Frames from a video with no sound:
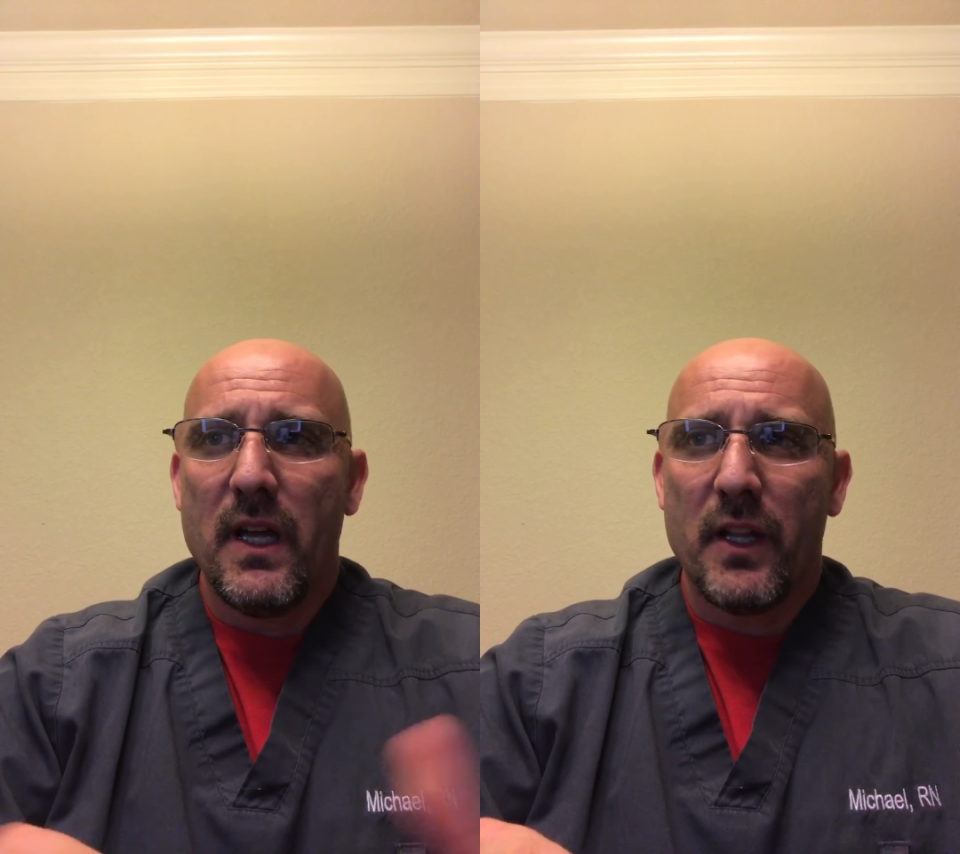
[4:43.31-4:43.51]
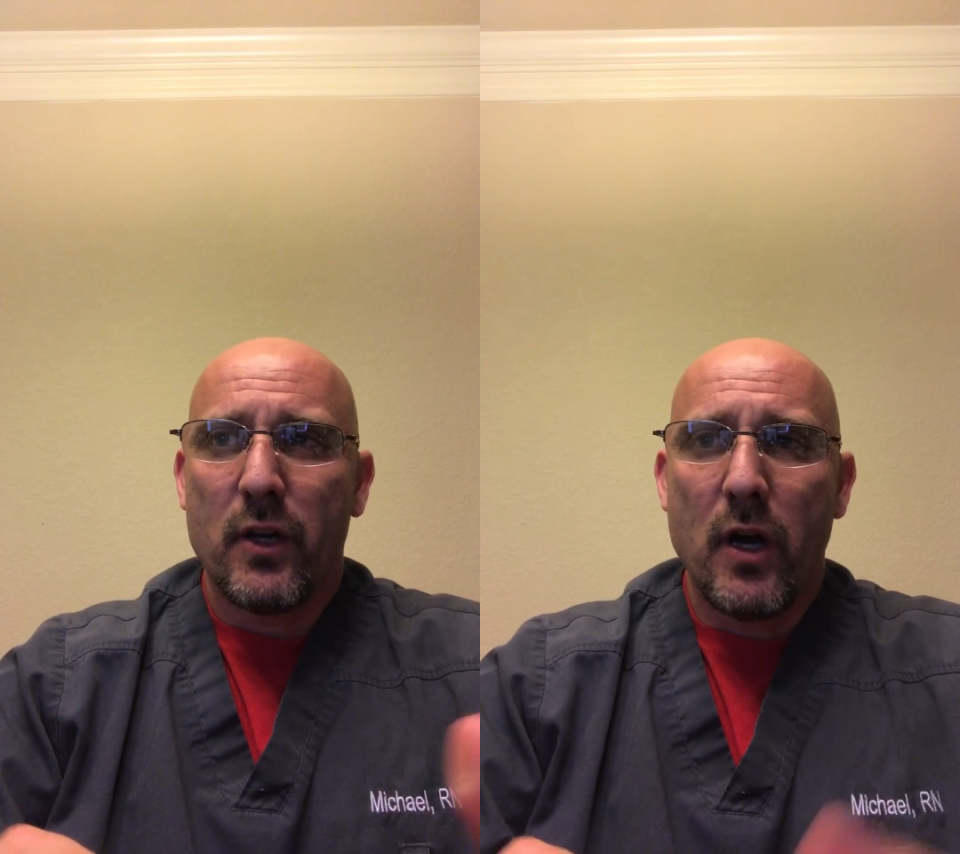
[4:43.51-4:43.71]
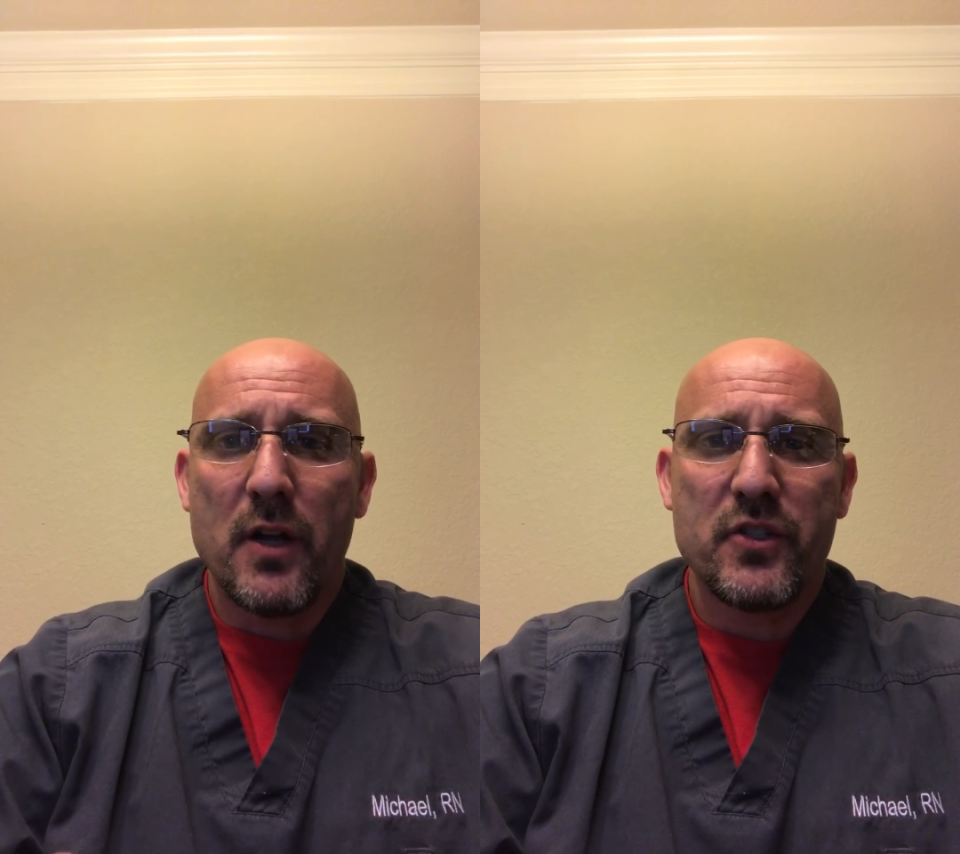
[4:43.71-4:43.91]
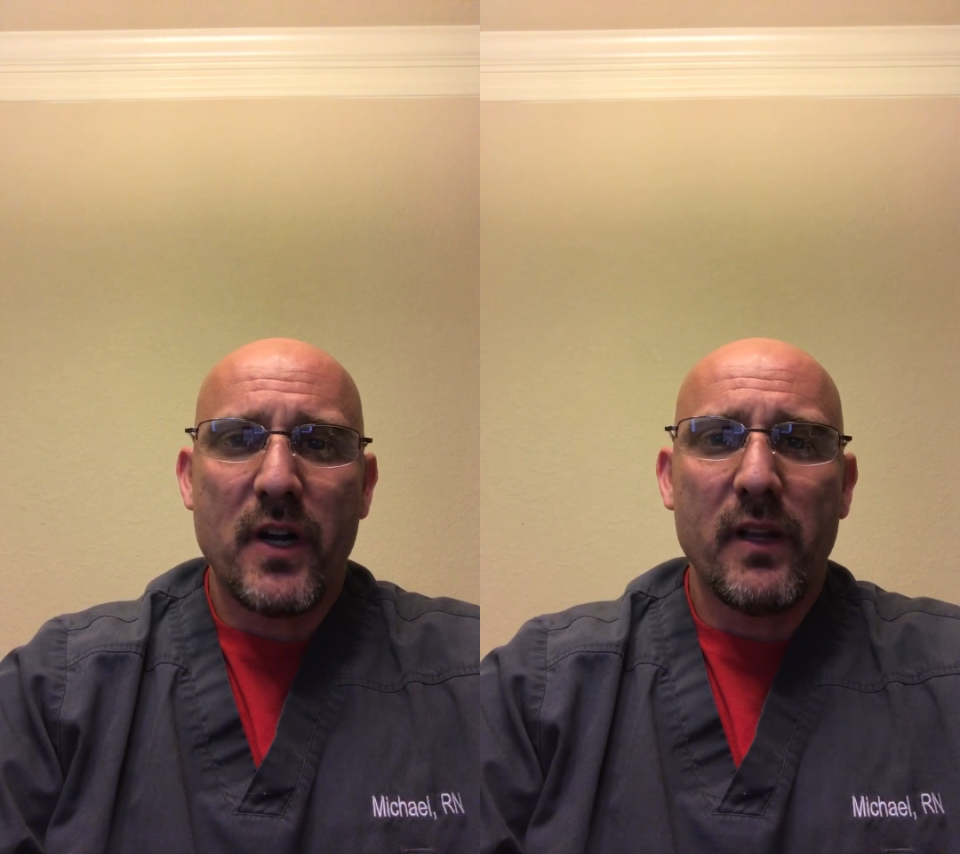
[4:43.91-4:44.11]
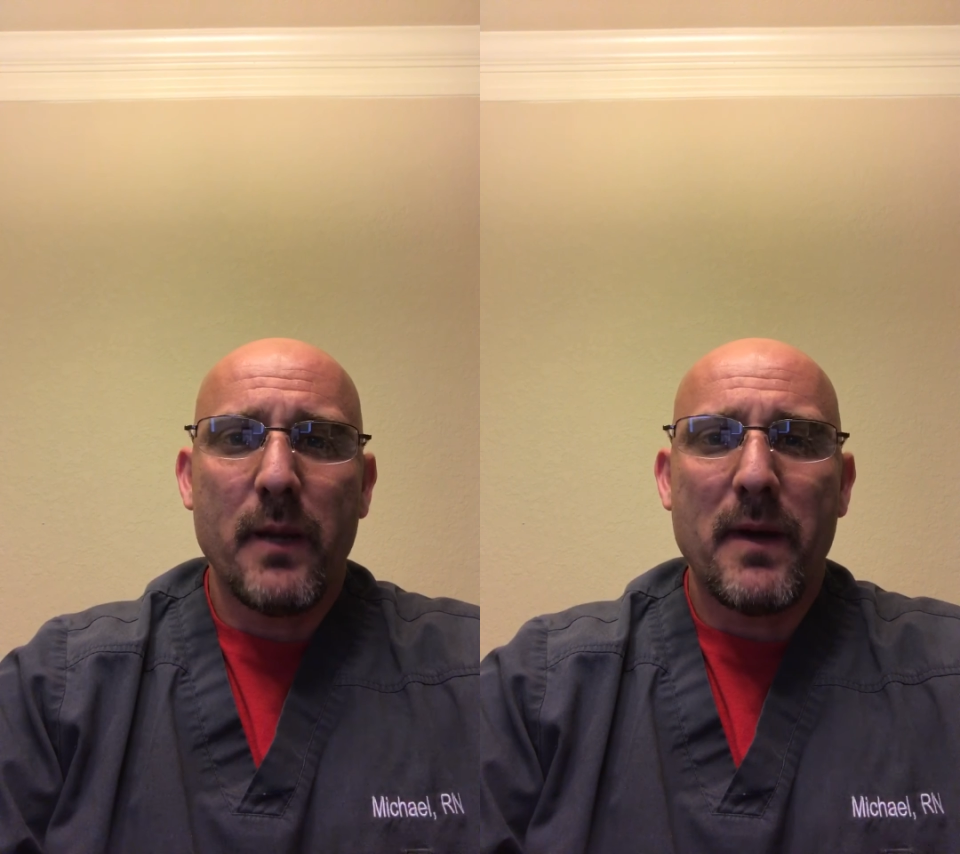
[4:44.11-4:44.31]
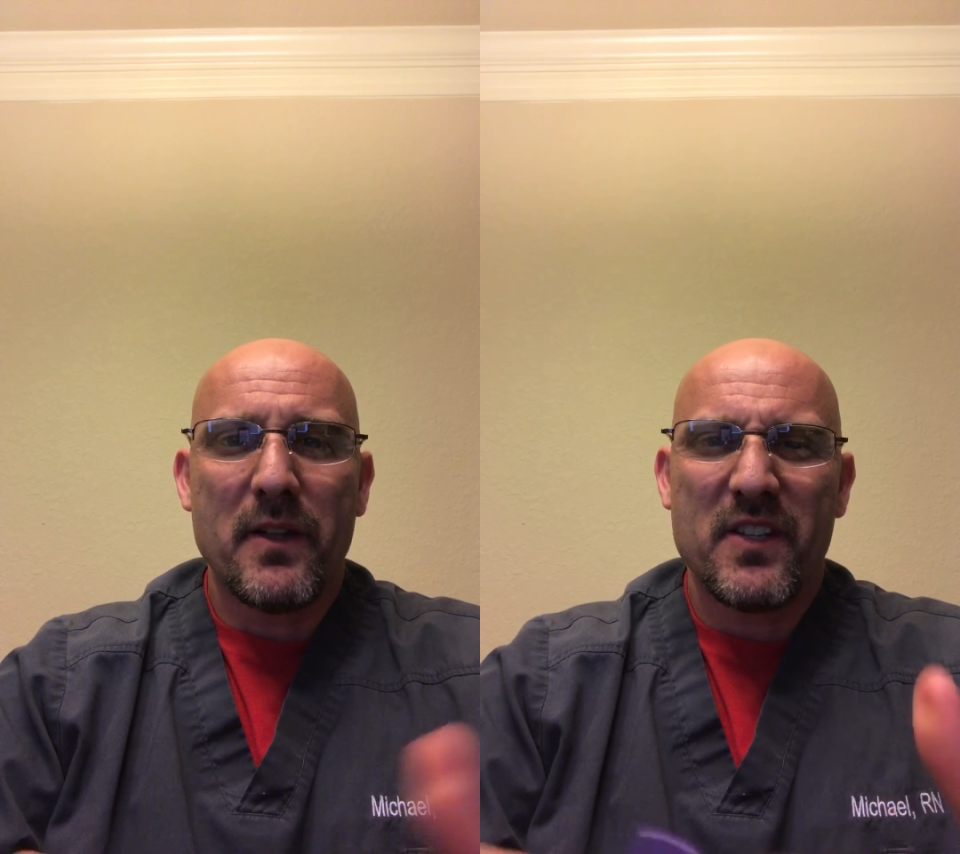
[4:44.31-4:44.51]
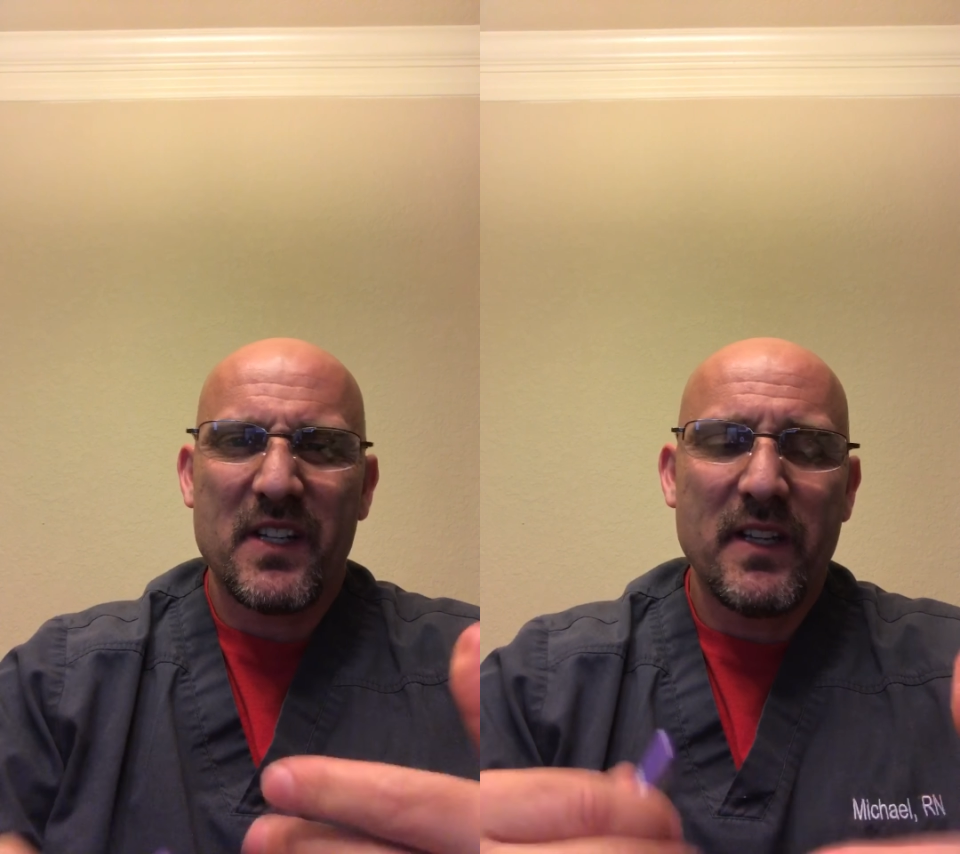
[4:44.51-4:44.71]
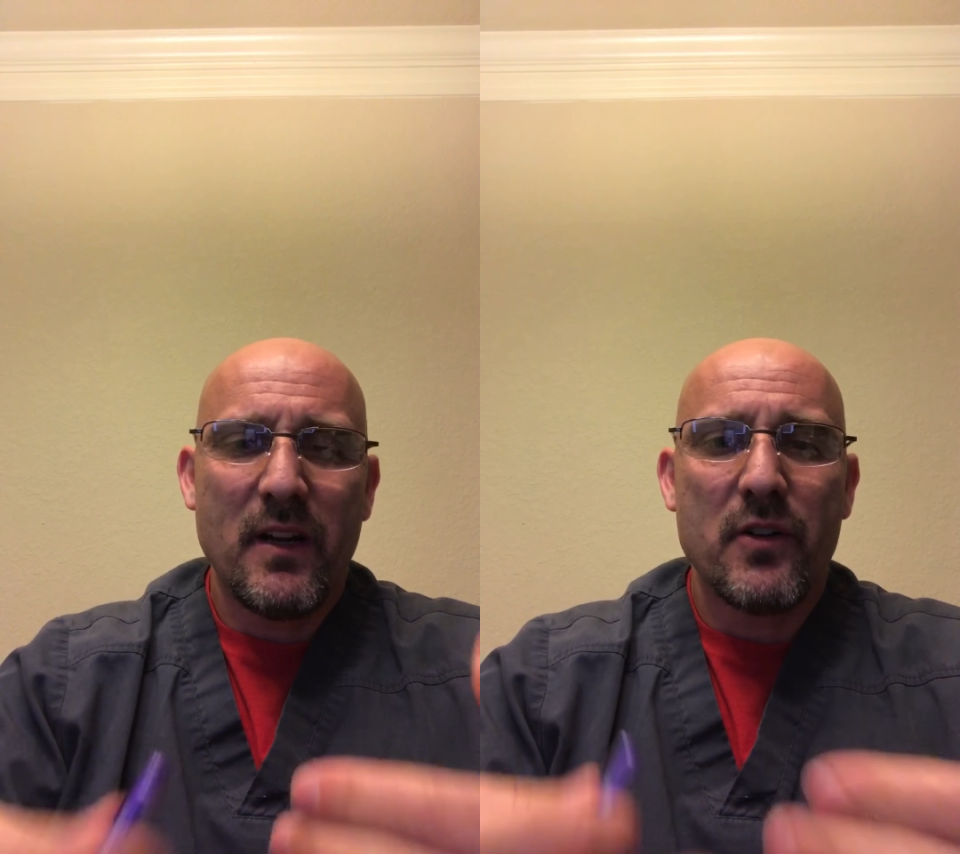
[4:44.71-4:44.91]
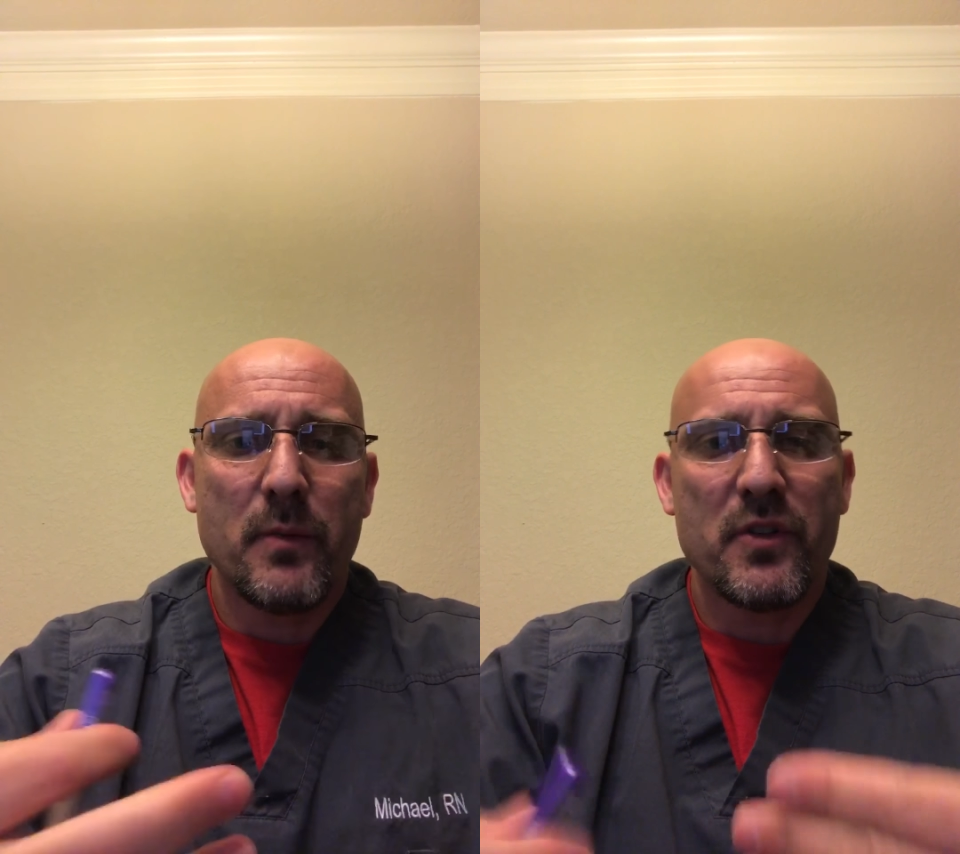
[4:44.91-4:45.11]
The cost, generally about $60,